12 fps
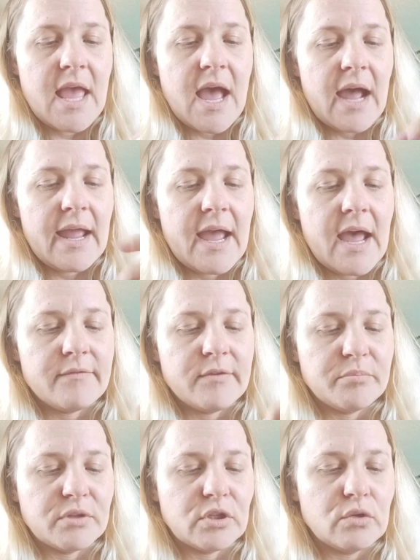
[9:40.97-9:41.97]
I have a
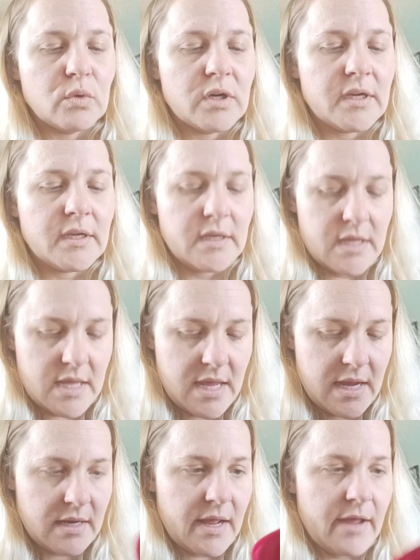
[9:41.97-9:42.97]
blue one
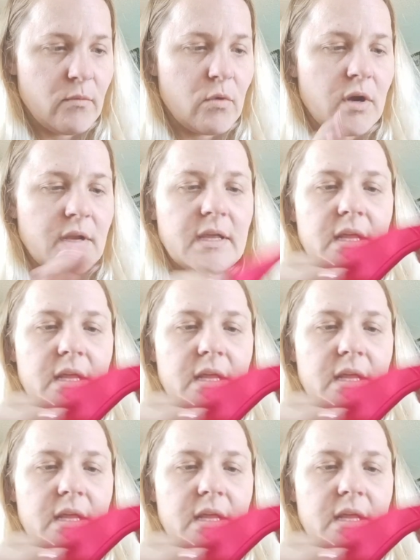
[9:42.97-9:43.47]
and I wanted to get